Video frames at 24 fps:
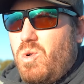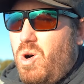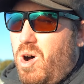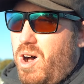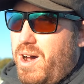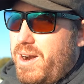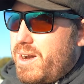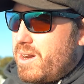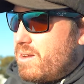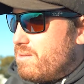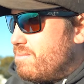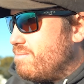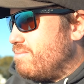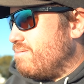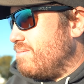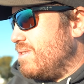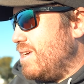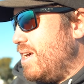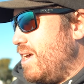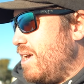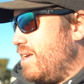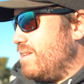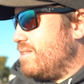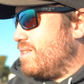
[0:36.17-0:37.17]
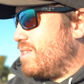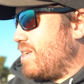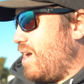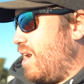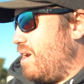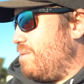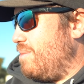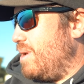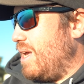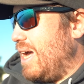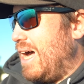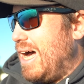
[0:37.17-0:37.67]
Whiting, yeah, it's
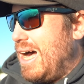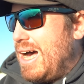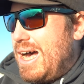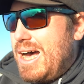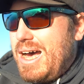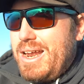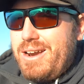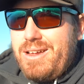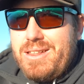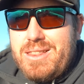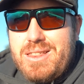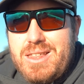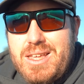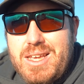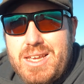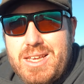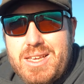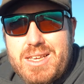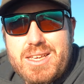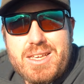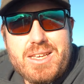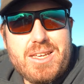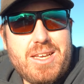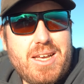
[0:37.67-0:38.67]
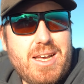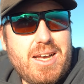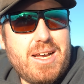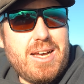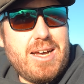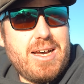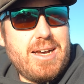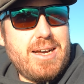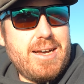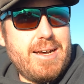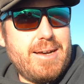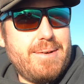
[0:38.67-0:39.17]
going to be hard, I think.
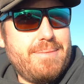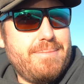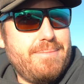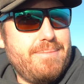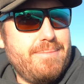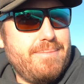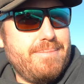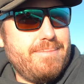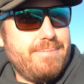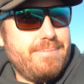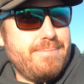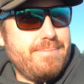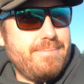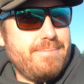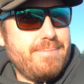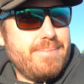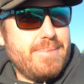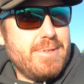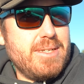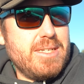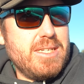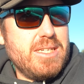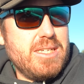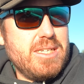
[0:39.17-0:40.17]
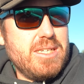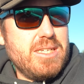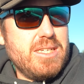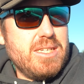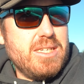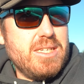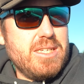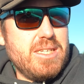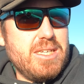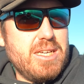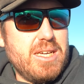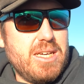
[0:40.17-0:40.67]
Um,
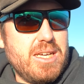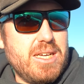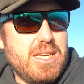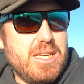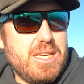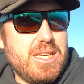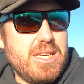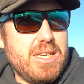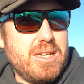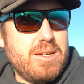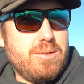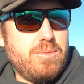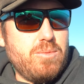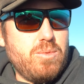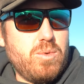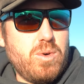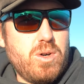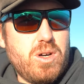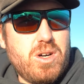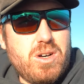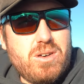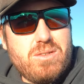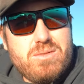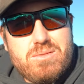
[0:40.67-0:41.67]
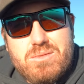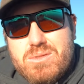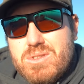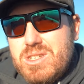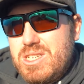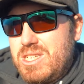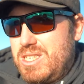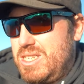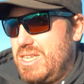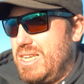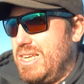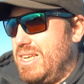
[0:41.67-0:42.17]
yeah, well, we'll
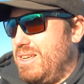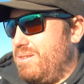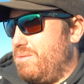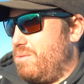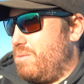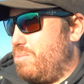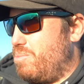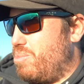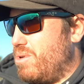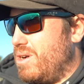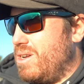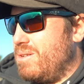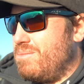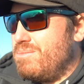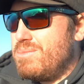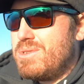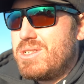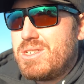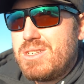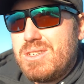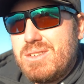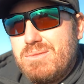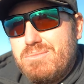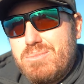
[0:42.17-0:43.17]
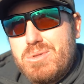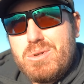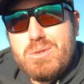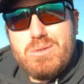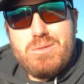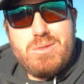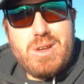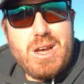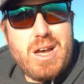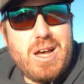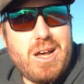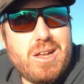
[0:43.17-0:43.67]
see. bream's
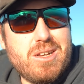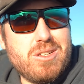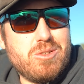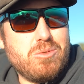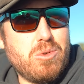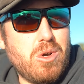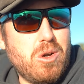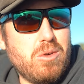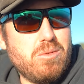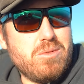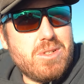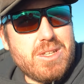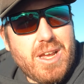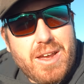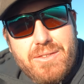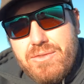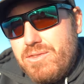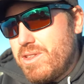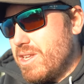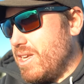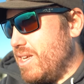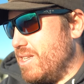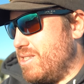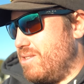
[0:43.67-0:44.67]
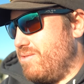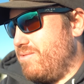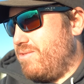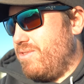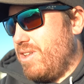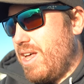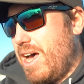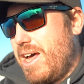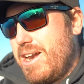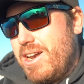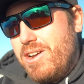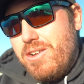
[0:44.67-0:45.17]
probably hard as well. Definitely get some
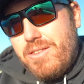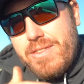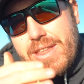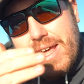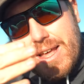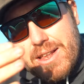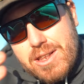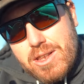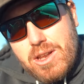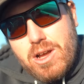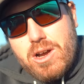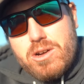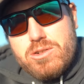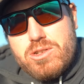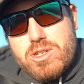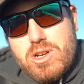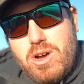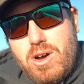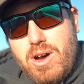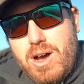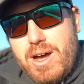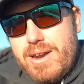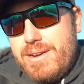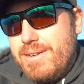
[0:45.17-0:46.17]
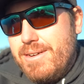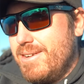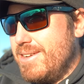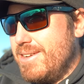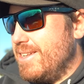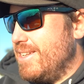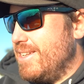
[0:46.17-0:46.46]
flatted on that low tide.